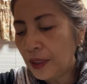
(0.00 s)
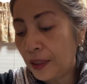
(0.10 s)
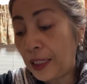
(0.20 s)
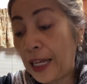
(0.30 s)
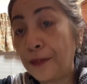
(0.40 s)

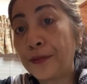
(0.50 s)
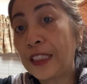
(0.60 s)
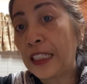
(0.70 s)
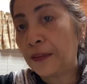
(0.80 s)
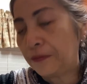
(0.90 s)
Life
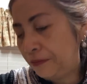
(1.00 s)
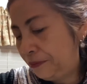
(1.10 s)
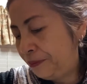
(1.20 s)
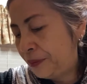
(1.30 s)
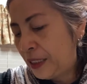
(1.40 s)
tip
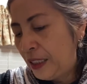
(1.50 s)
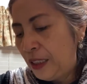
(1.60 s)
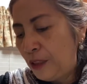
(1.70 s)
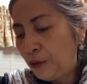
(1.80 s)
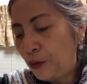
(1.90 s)

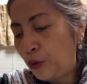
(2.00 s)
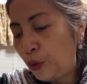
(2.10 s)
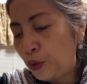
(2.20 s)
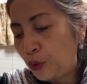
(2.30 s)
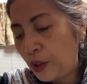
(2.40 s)
for
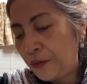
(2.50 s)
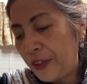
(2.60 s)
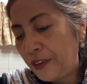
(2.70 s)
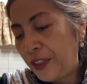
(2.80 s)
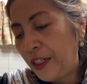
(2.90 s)
those who are
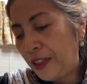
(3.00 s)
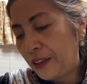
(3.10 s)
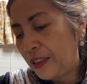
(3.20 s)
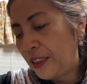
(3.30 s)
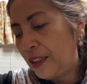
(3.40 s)
very
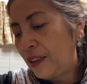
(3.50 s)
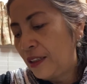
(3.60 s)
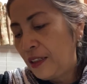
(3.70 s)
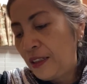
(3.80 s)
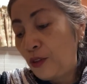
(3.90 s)
healthy
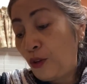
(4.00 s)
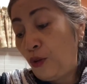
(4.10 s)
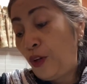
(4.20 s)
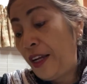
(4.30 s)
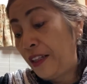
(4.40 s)

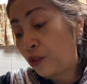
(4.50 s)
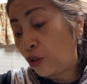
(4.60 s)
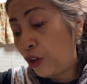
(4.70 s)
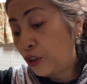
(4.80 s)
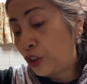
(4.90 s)
or health
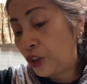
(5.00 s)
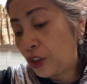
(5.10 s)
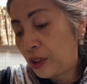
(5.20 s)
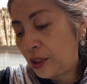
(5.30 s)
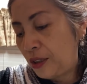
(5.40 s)

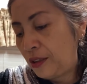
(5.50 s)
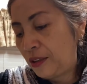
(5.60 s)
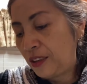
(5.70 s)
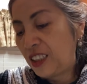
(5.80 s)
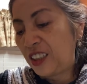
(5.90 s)
conscious.
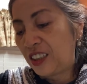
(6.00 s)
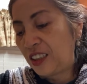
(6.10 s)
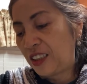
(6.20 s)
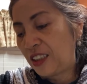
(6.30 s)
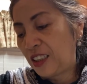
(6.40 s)
That's
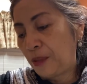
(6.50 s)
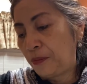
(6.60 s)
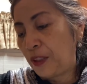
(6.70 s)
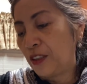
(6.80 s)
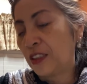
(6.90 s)
just a tip
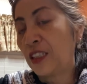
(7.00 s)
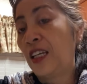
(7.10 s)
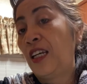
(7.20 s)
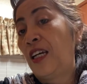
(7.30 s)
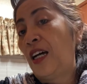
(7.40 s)
because
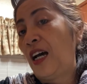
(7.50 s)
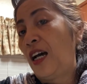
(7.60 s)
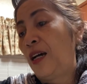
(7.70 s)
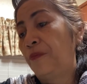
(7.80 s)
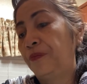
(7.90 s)

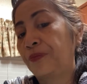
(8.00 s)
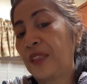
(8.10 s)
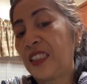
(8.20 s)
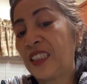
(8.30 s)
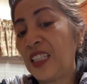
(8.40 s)

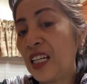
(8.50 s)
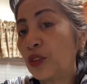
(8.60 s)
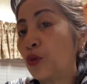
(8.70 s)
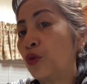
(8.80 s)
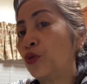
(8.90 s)
it's
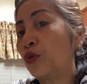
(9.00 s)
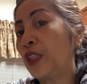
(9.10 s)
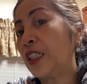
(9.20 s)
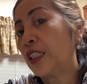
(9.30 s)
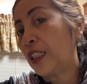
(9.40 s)
not good to
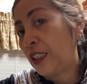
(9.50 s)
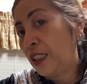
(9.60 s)
eat it